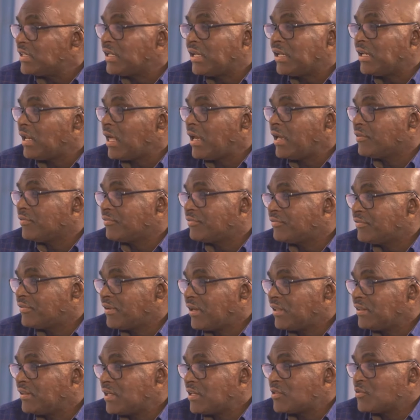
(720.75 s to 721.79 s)
rotten in
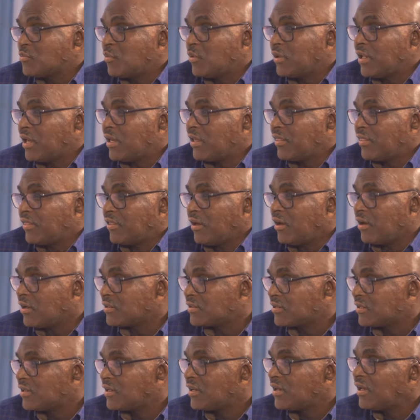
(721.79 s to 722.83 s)
life. That's what I
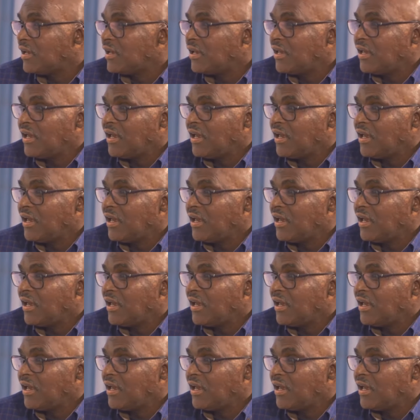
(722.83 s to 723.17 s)
thought.